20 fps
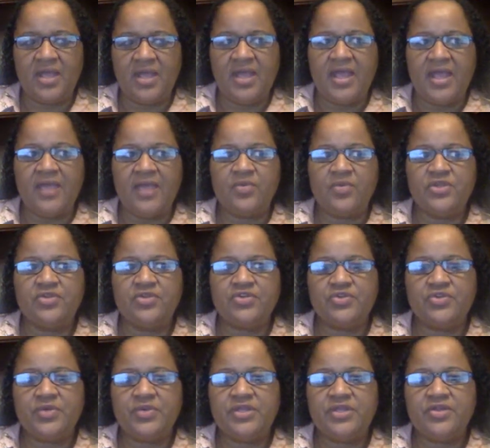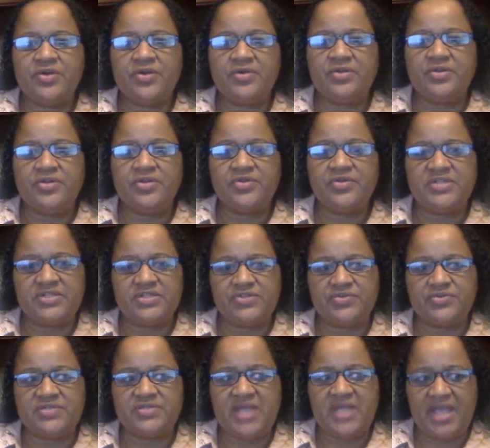And when you're doing your
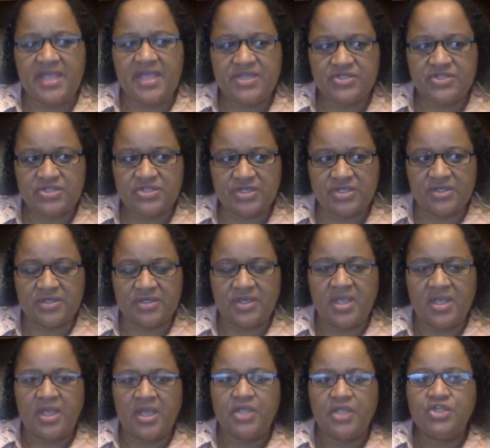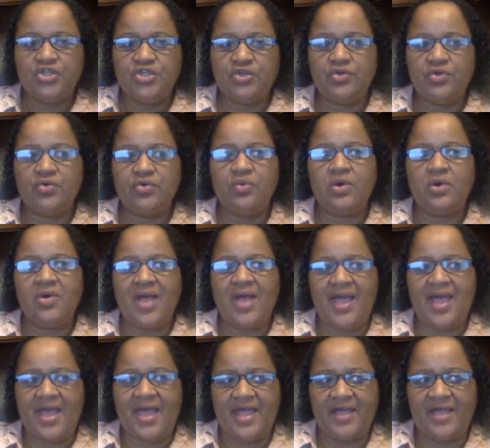dissertation, you will
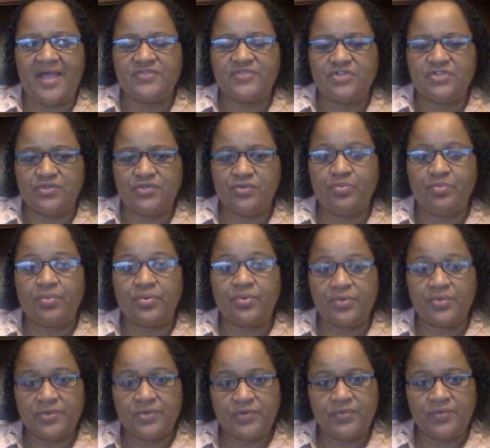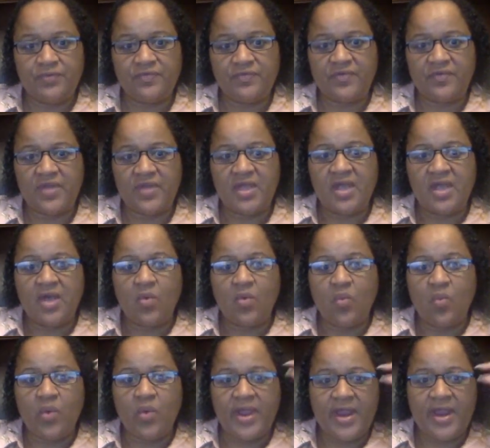have to prove
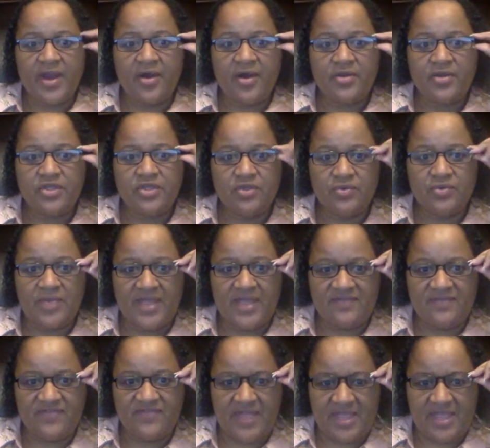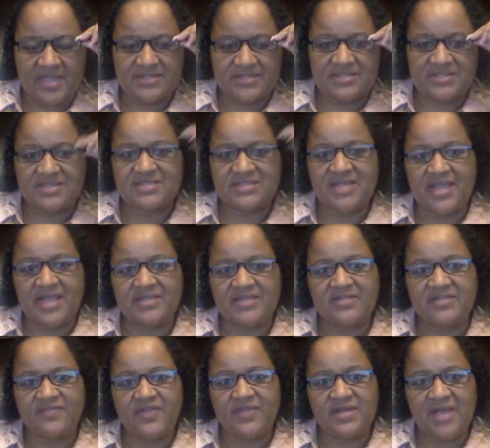where you advance the
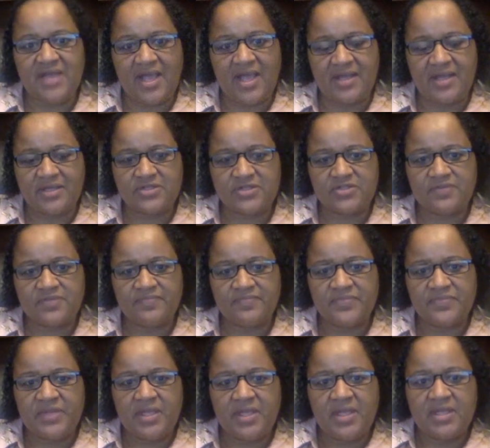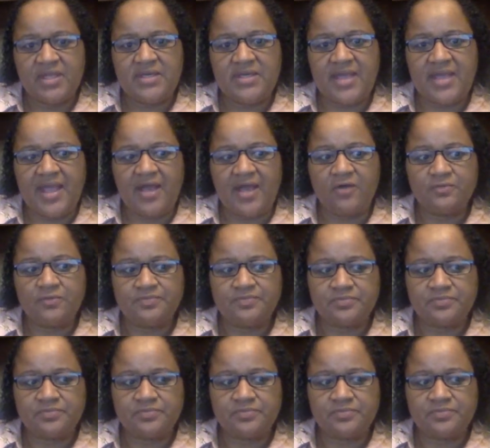scientific knowledge. Now,